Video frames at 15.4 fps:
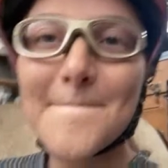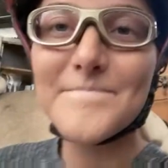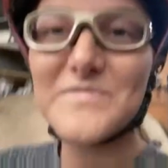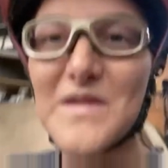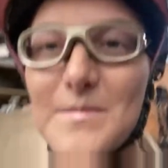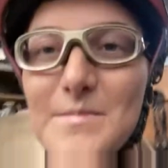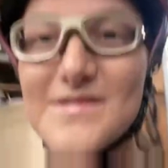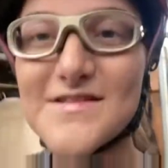
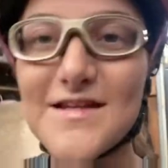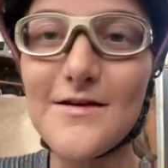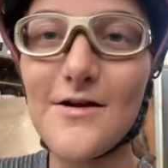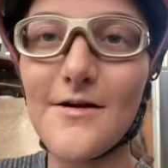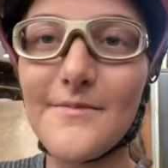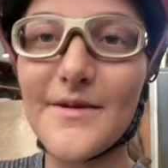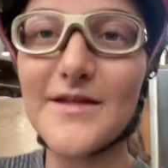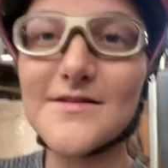Did I miss any
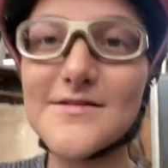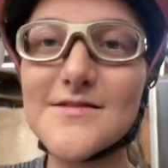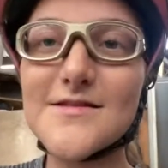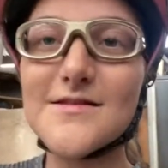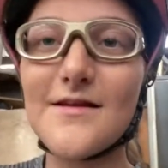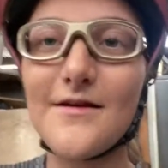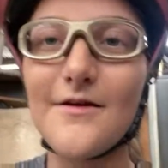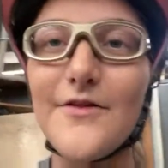
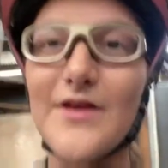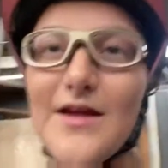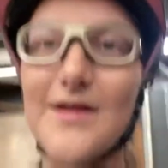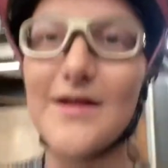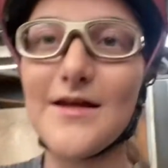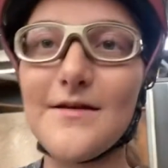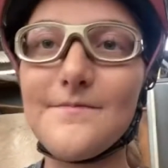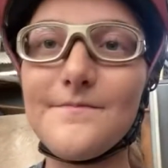comments? I don't think I
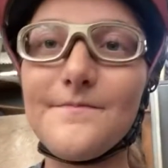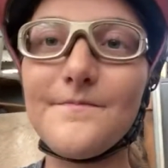did.